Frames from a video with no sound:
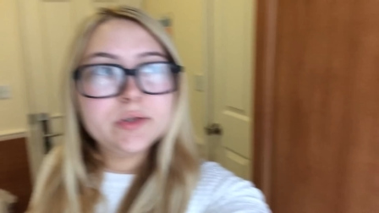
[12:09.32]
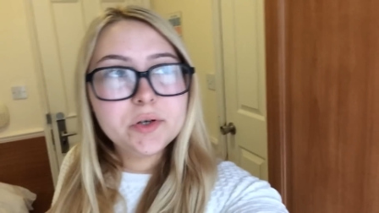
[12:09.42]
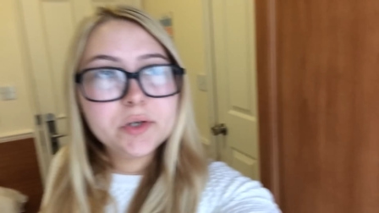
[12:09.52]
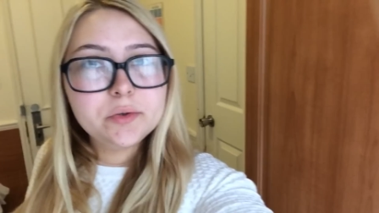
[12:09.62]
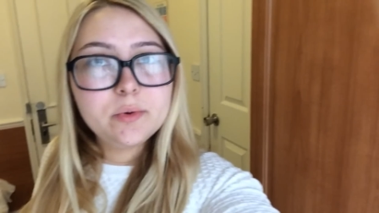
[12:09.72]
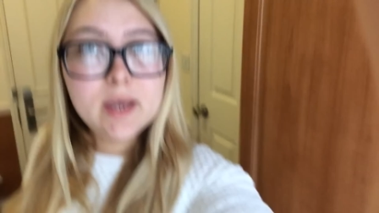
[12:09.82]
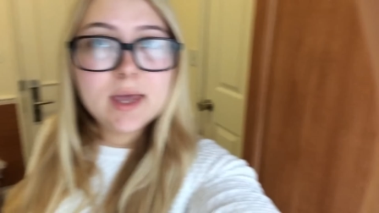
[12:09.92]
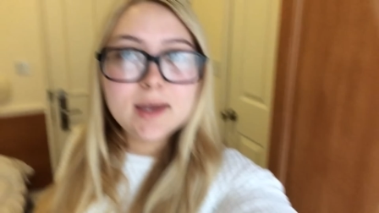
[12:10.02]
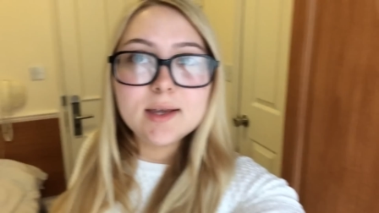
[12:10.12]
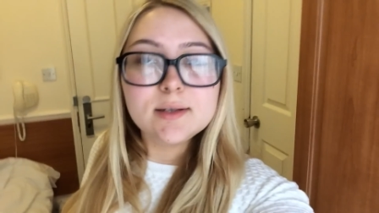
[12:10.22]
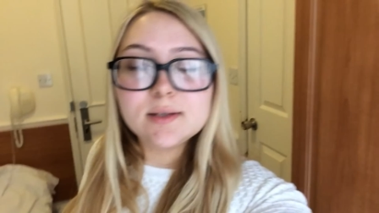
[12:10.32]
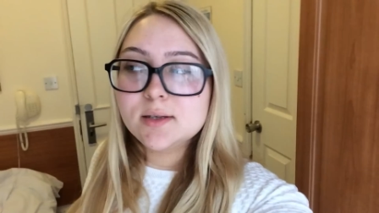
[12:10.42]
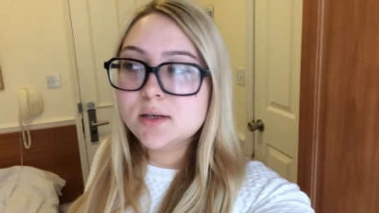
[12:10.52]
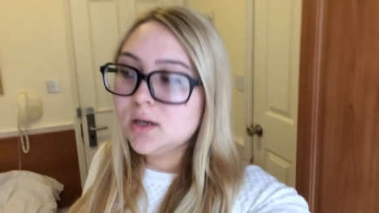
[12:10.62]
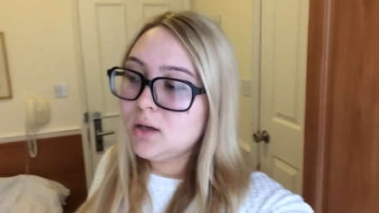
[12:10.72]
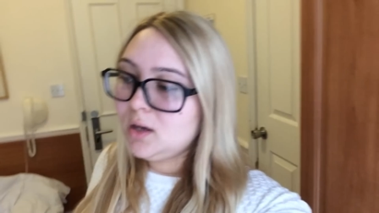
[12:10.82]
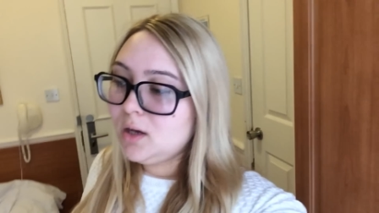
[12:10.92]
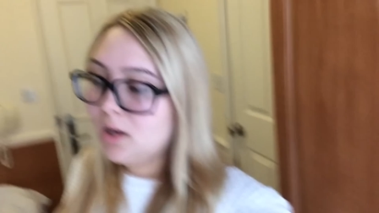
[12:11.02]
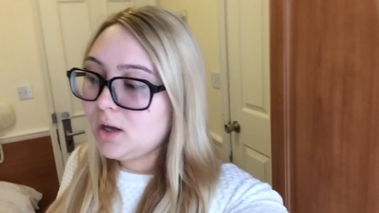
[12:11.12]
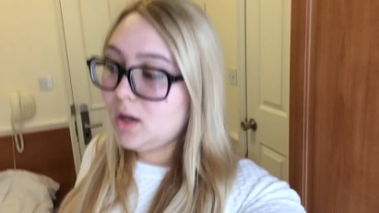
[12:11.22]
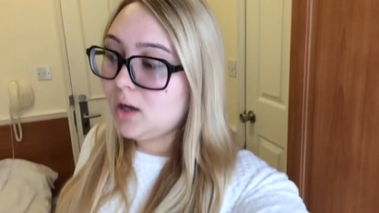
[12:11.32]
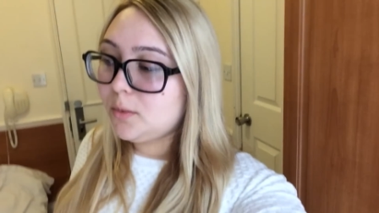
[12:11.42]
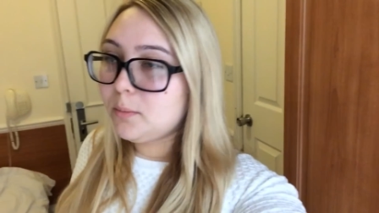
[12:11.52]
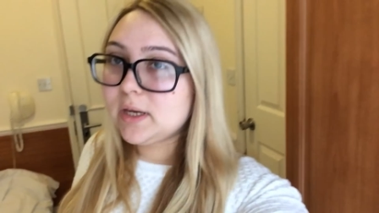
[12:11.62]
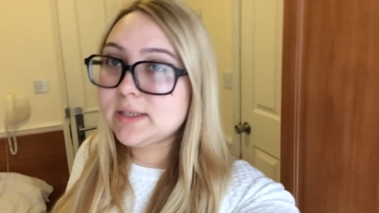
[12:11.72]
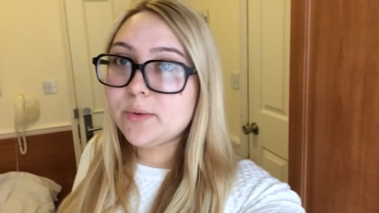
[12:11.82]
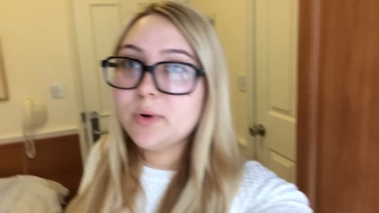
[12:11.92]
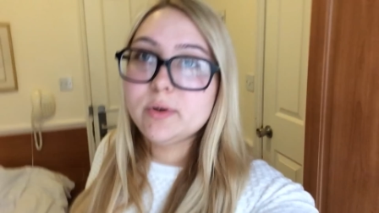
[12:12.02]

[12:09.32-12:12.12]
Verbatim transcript: post or two, I guess. Because um,